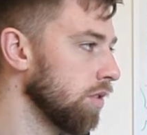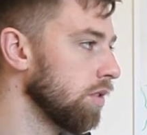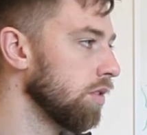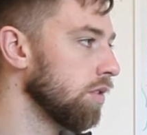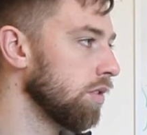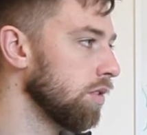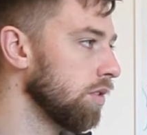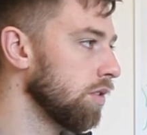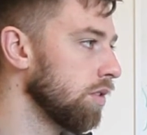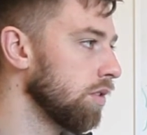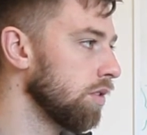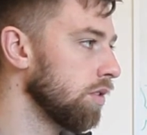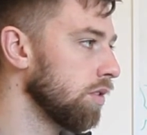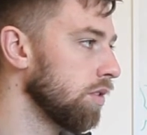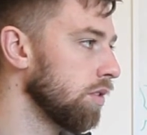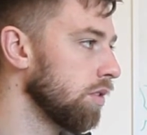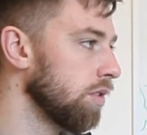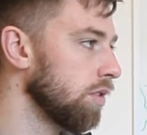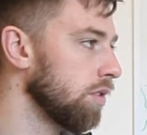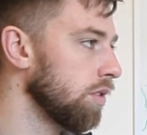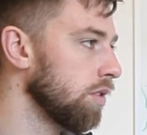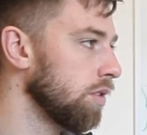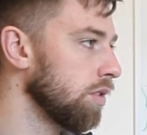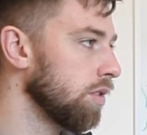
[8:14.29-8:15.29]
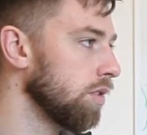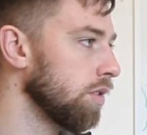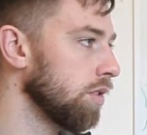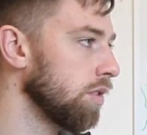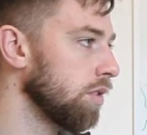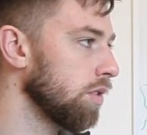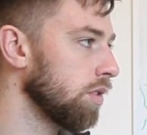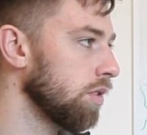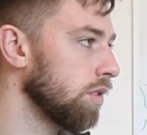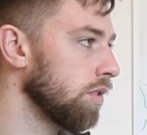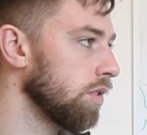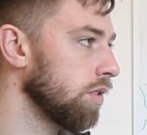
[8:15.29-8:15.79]

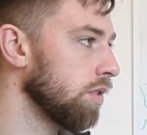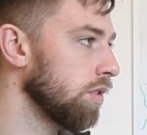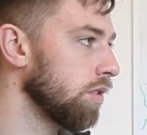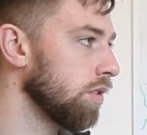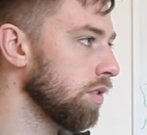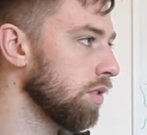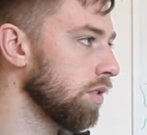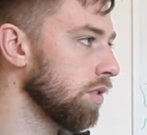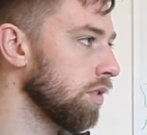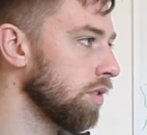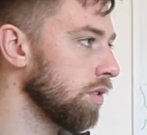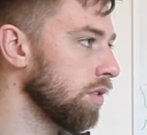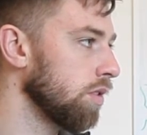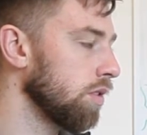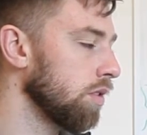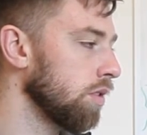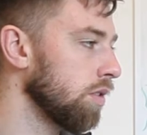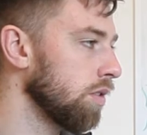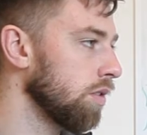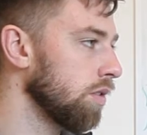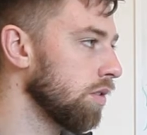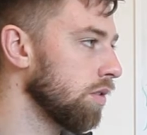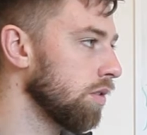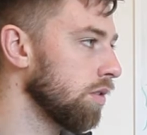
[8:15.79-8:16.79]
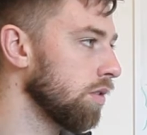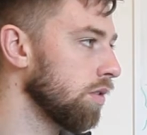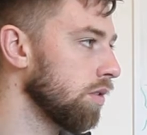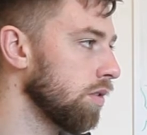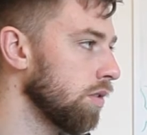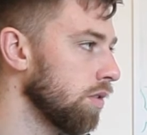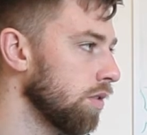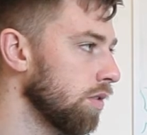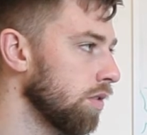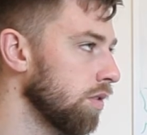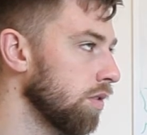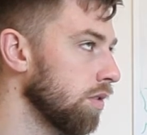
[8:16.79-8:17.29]

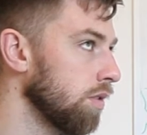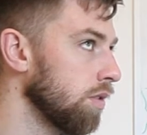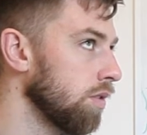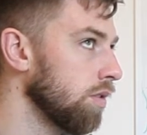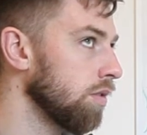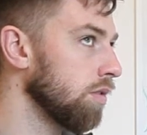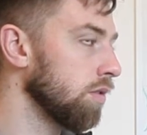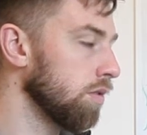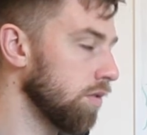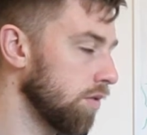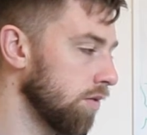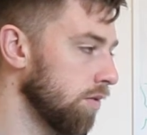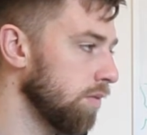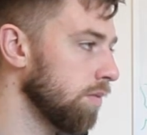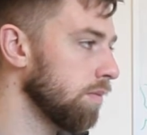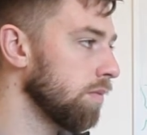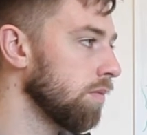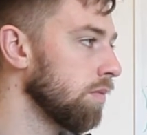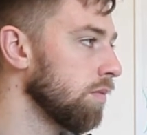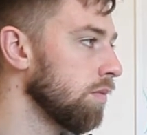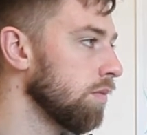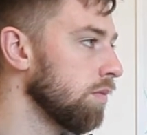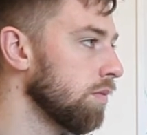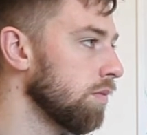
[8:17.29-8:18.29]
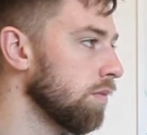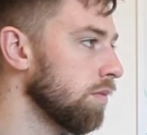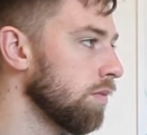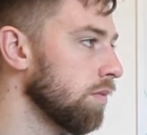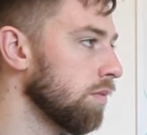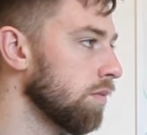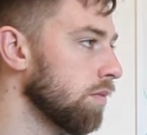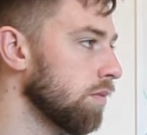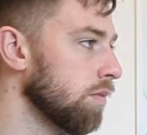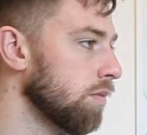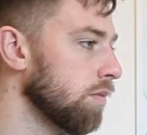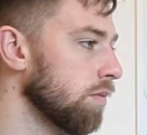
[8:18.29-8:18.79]

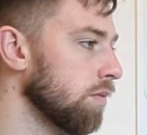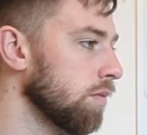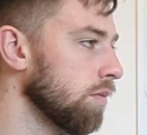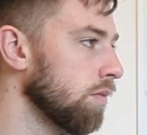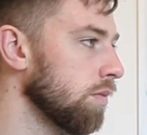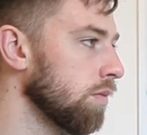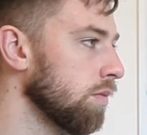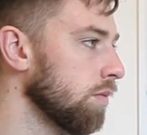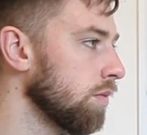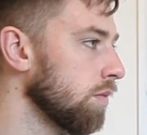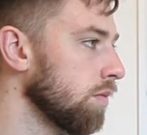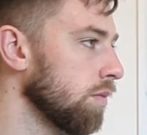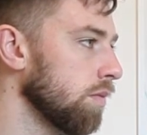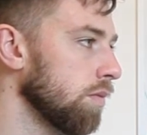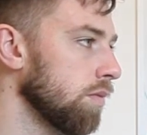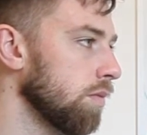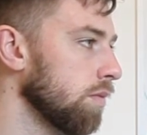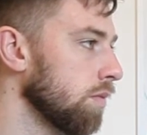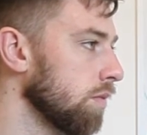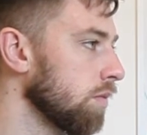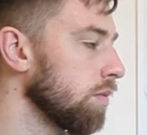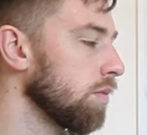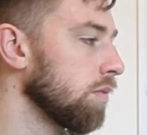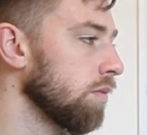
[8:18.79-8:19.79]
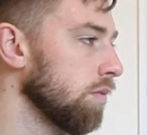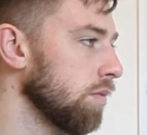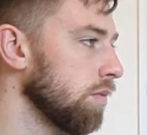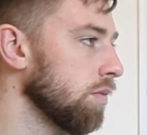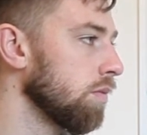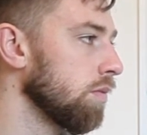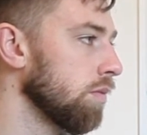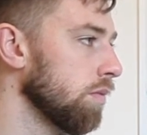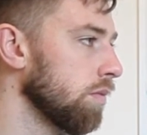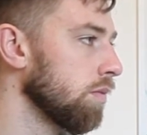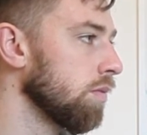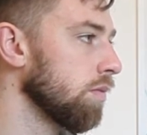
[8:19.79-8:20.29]

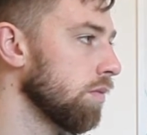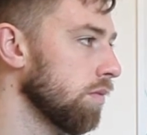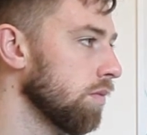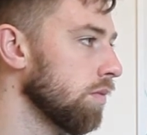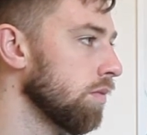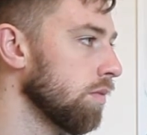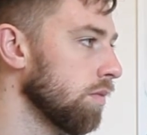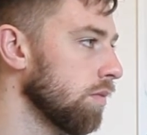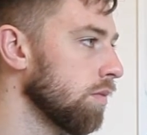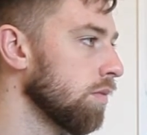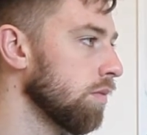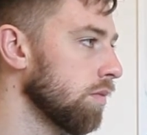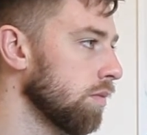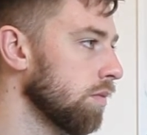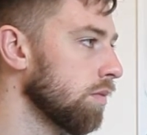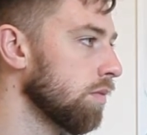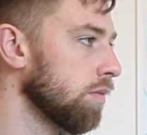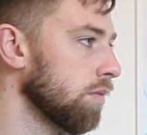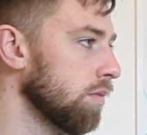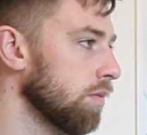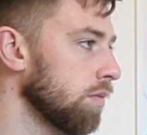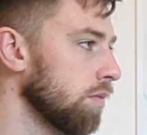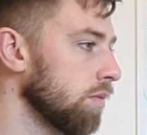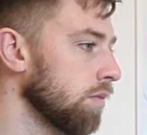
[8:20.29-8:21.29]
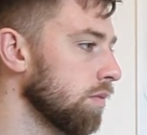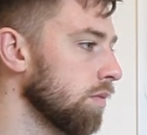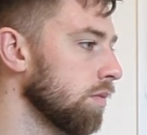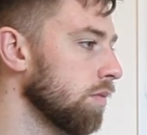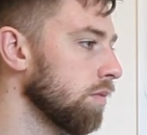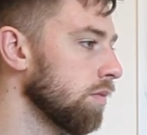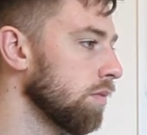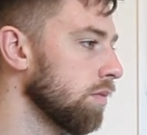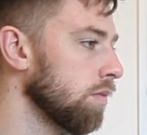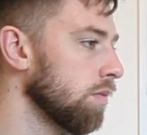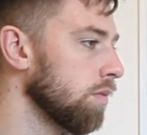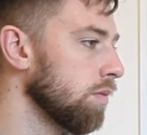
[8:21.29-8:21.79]

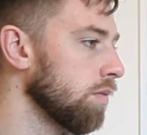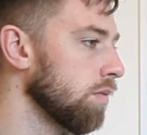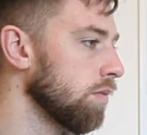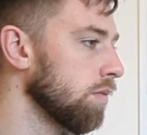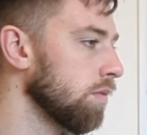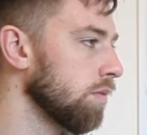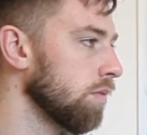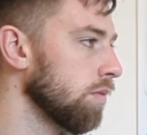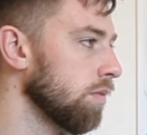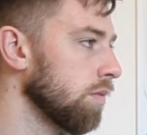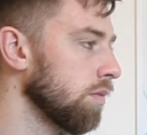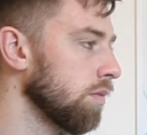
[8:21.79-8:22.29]
[no speech]